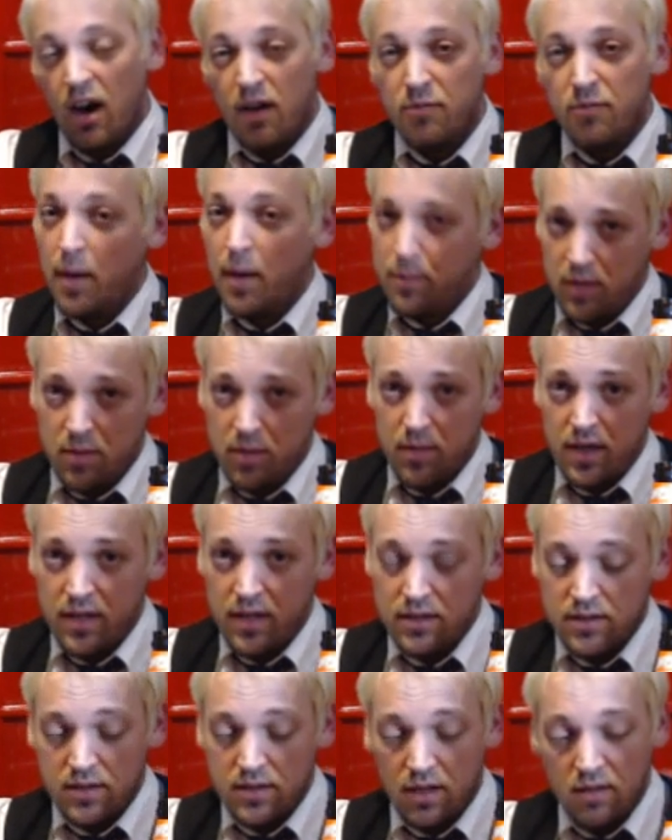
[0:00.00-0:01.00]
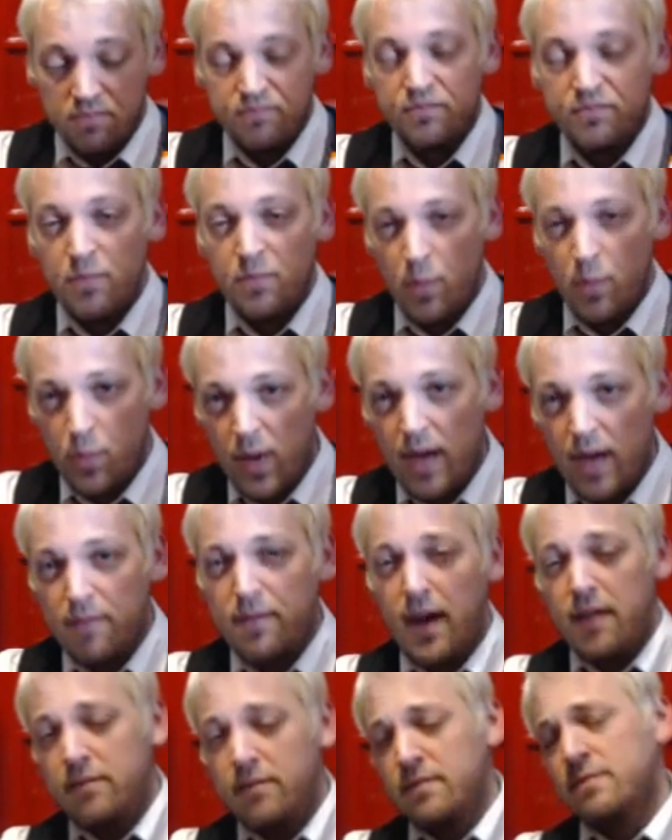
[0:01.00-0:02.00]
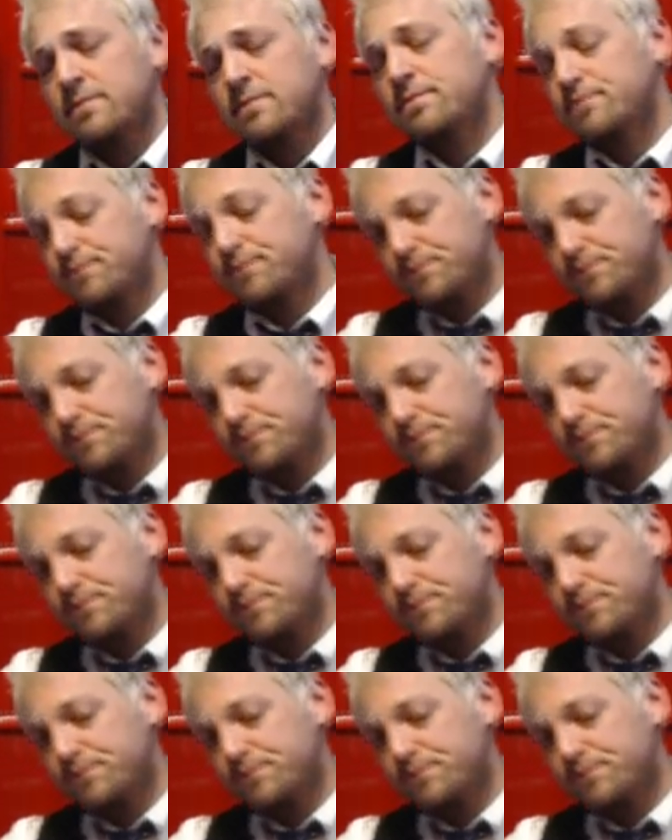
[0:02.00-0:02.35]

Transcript: of pumpkin beers. So 3 out of 5.